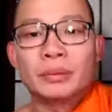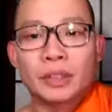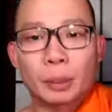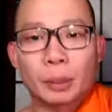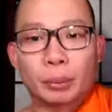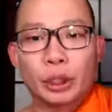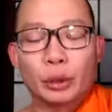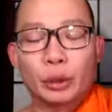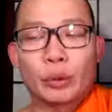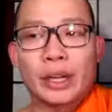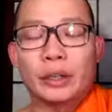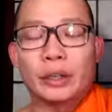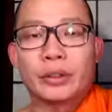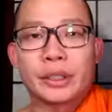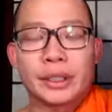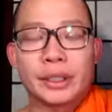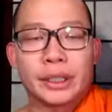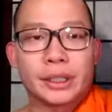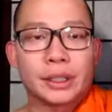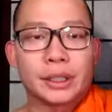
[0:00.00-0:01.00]

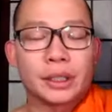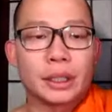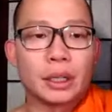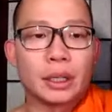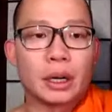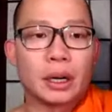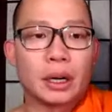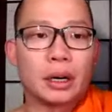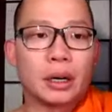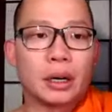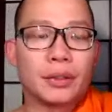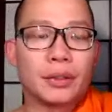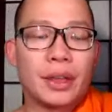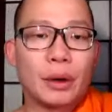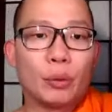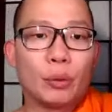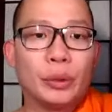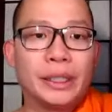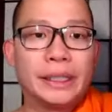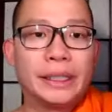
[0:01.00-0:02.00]
prerequisites
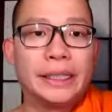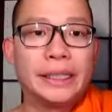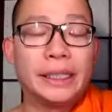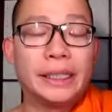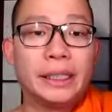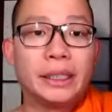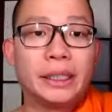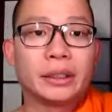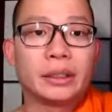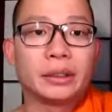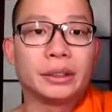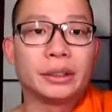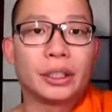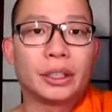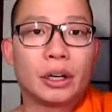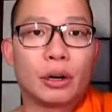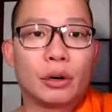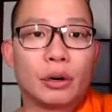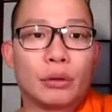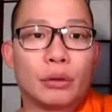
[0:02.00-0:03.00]
that we need,
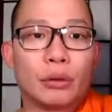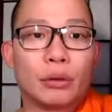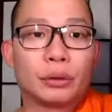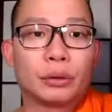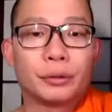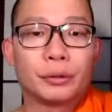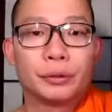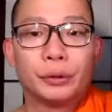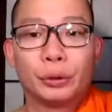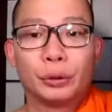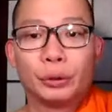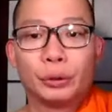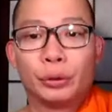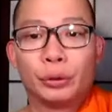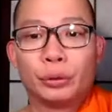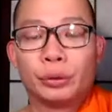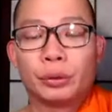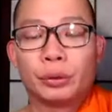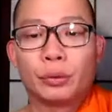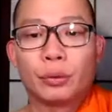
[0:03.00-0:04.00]

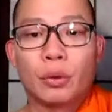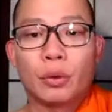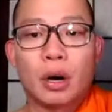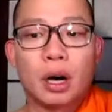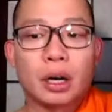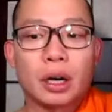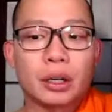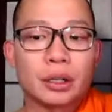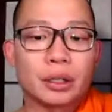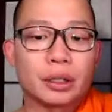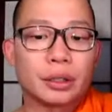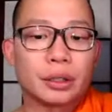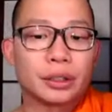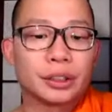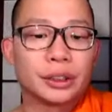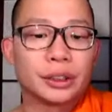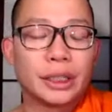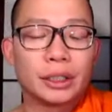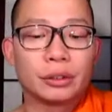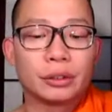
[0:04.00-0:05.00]
food, water,
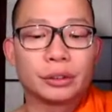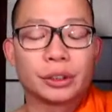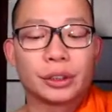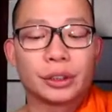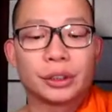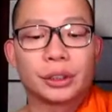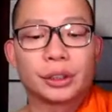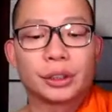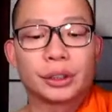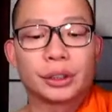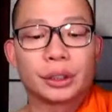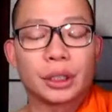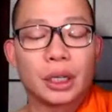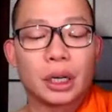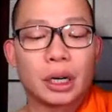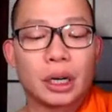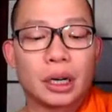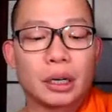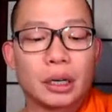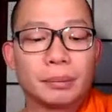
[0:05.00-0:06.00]
shelter,
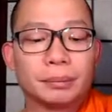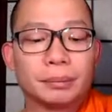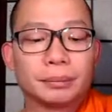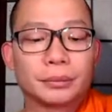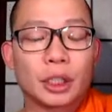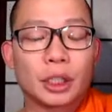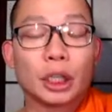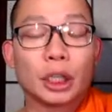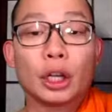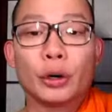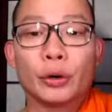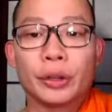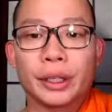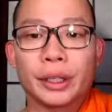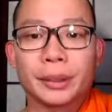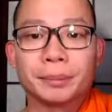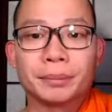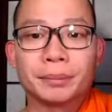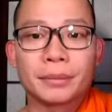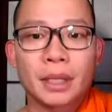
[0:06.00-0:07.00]

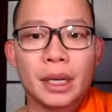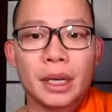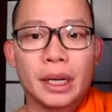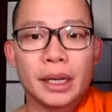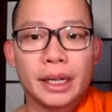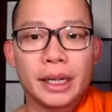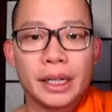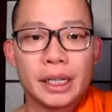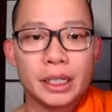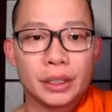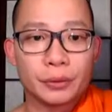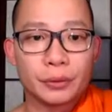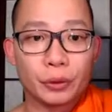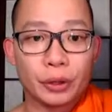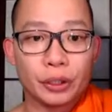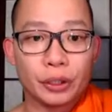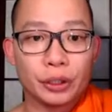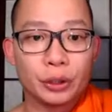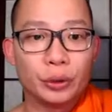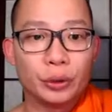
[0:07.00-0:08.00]
clothing, is for
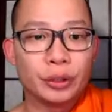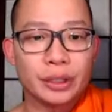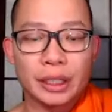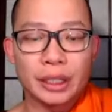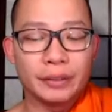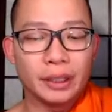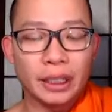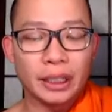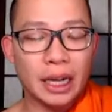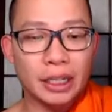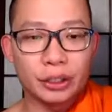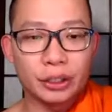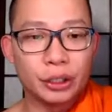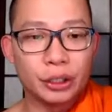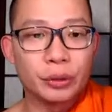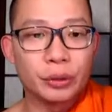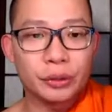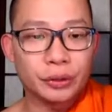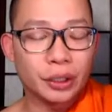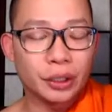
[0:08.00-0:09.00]
the students. Everything I
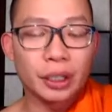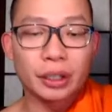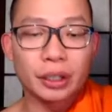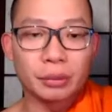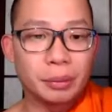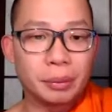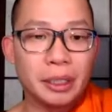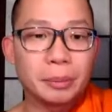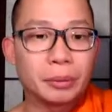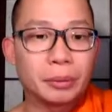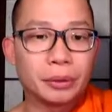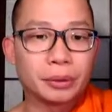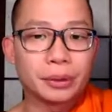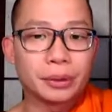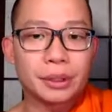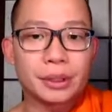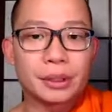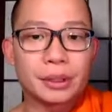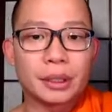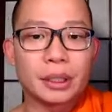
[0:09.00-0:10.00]
do is for other people.
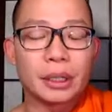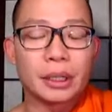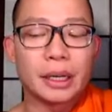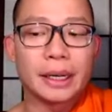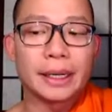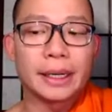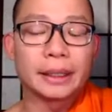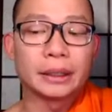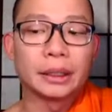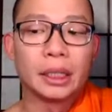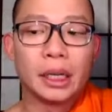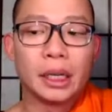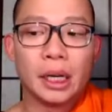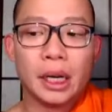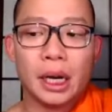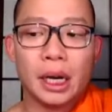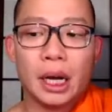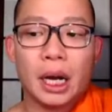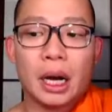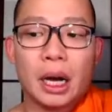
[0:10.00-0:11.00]

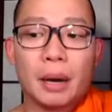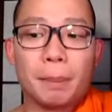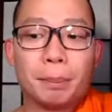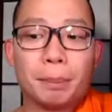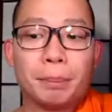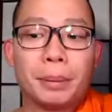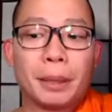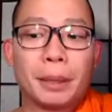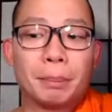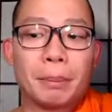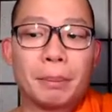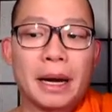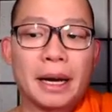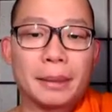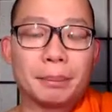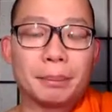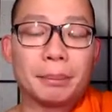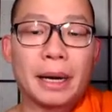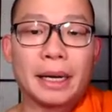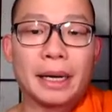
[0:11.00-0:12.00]
I'm aware of that.